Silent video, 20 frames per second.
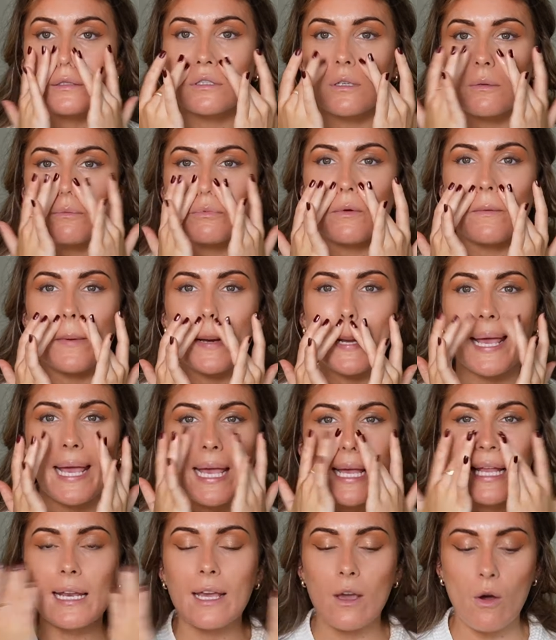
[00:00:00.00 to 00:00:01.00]
so I'm
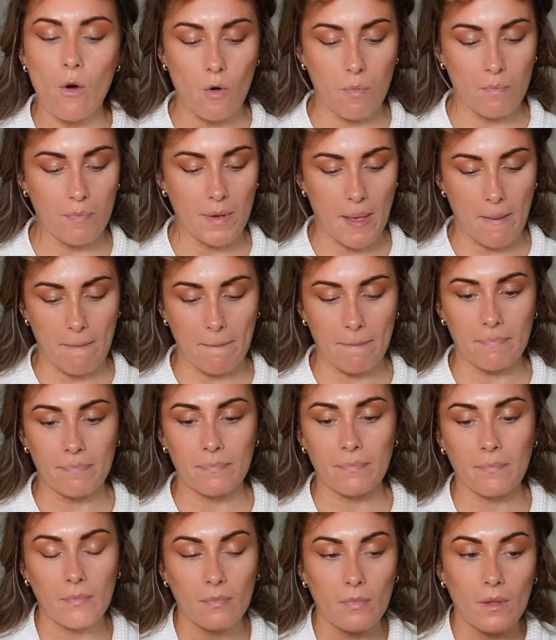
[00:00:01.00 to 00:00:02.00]
really hoping
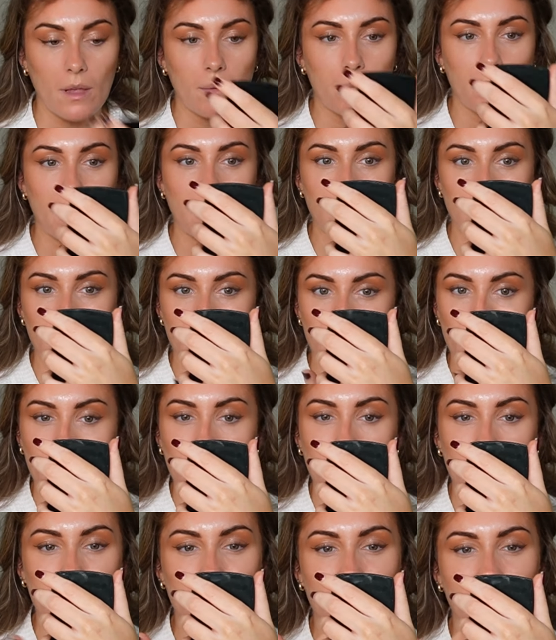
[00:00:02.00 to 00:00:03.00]
it pulls through
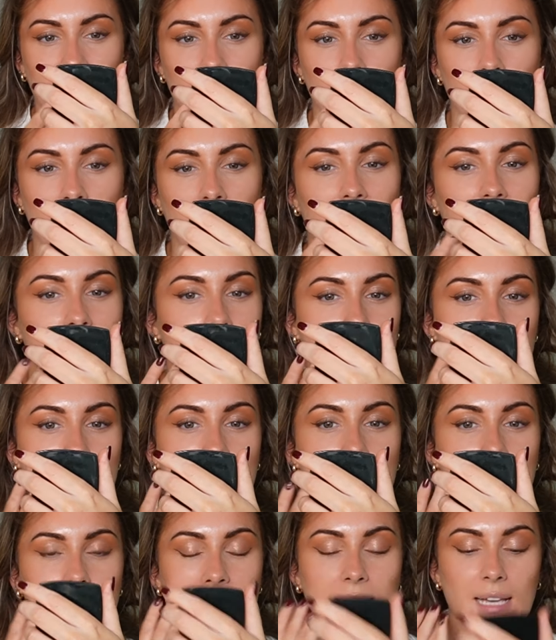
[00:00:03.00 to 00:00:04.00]
I feel like you can't
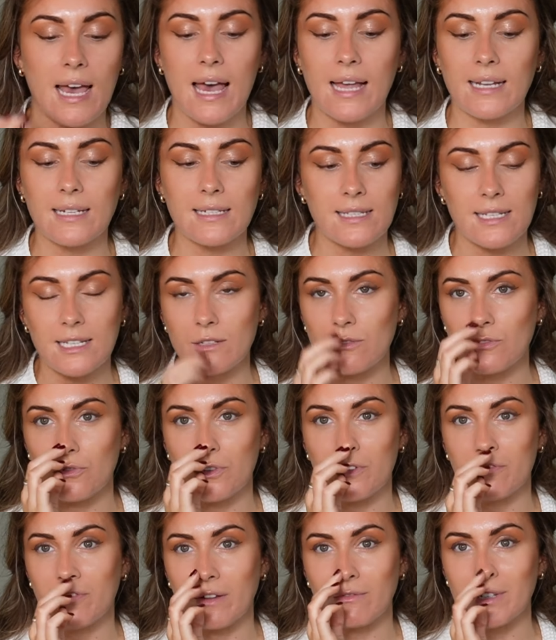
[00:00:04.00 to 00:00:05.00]
really tell until you do
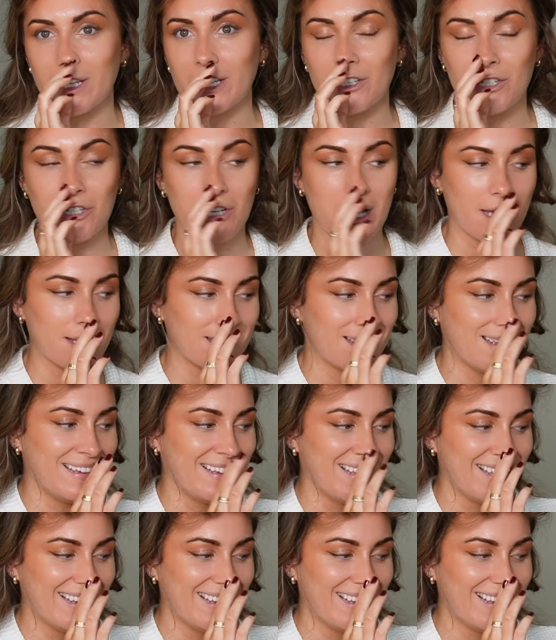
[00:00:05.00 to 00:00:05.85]
your foundation